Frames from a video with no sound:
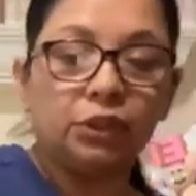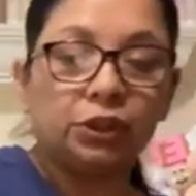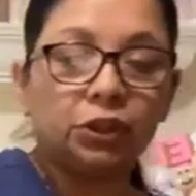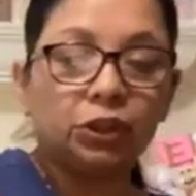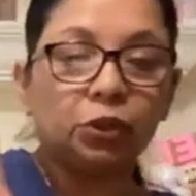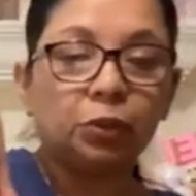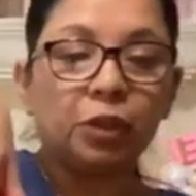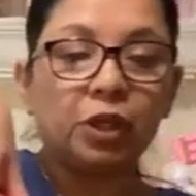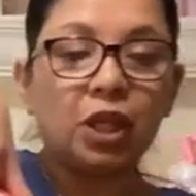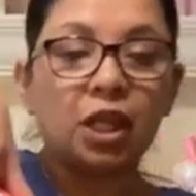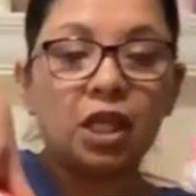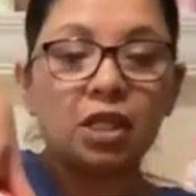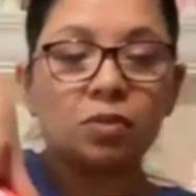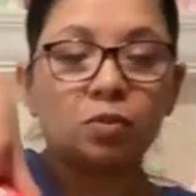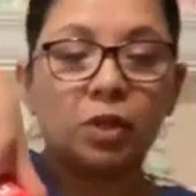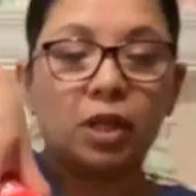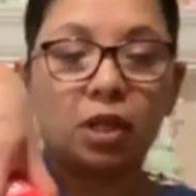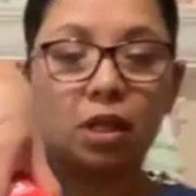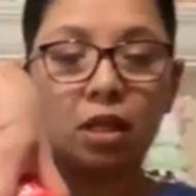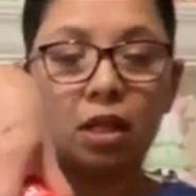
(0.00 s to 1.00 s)
I'll just do it on
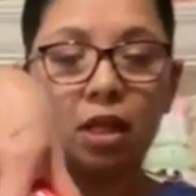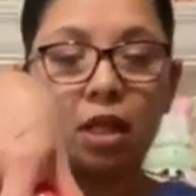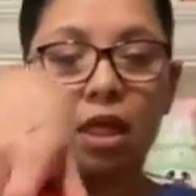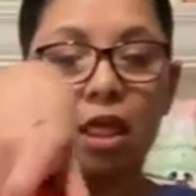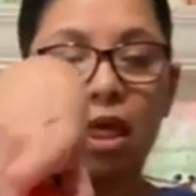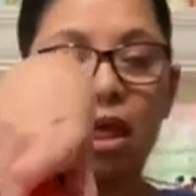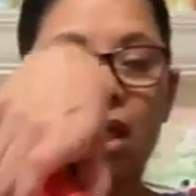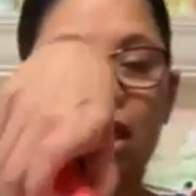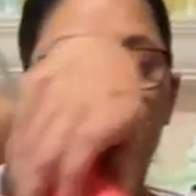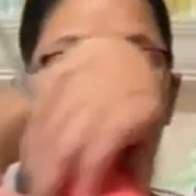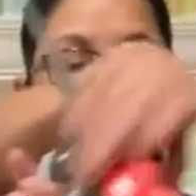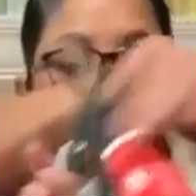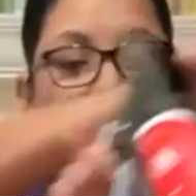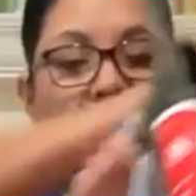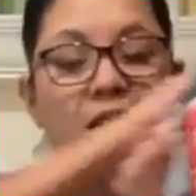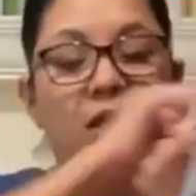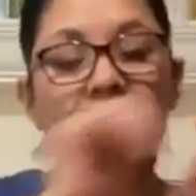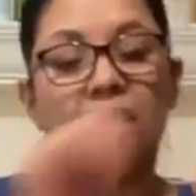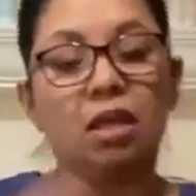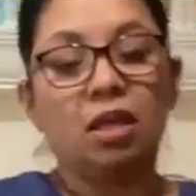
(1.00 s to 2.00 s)
this one.
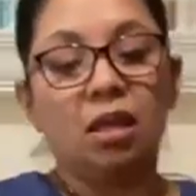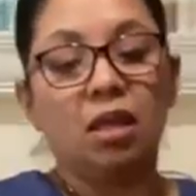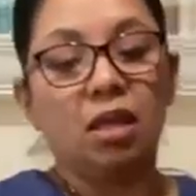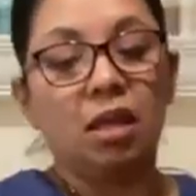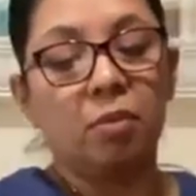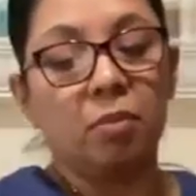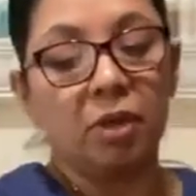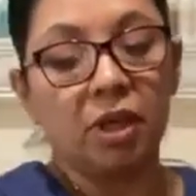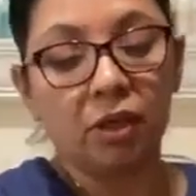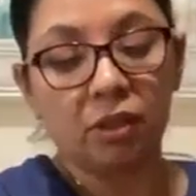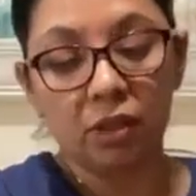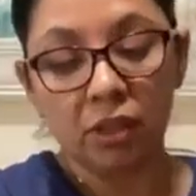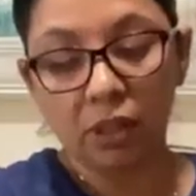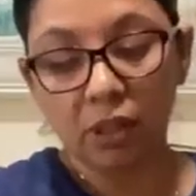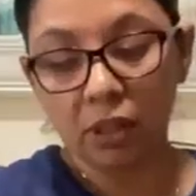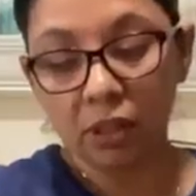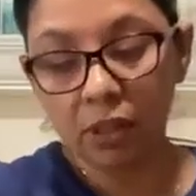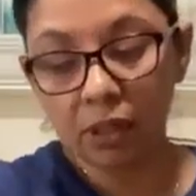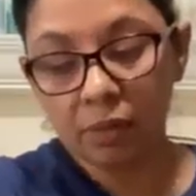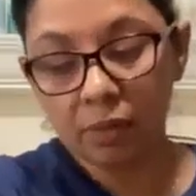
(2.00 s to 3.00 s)
I'm not gonna,
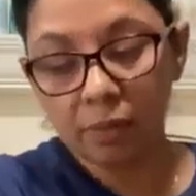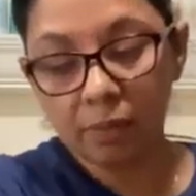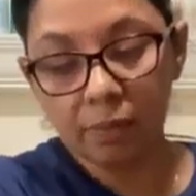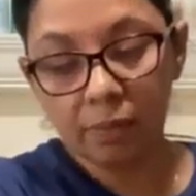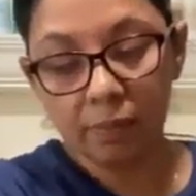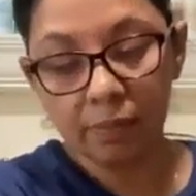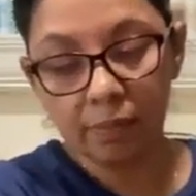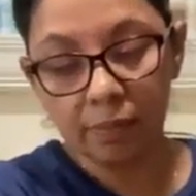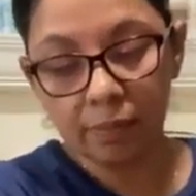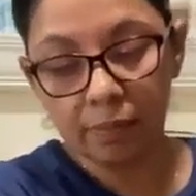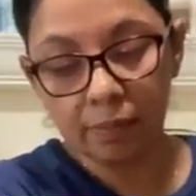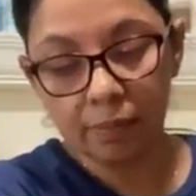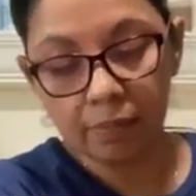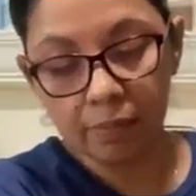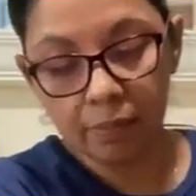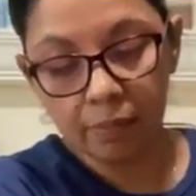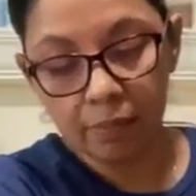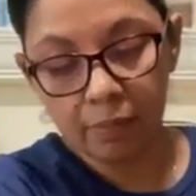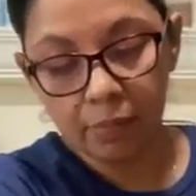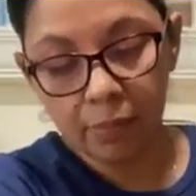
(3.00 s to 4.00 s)

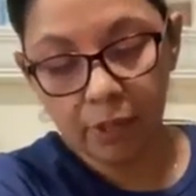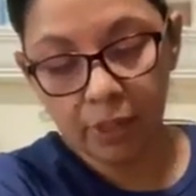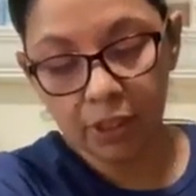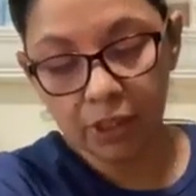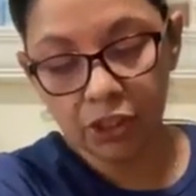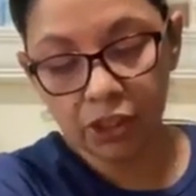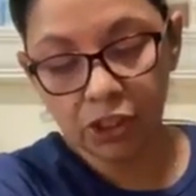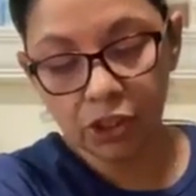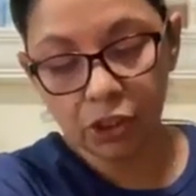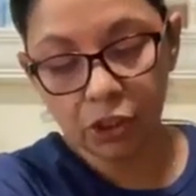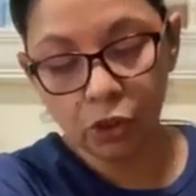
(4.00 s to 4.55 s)
I can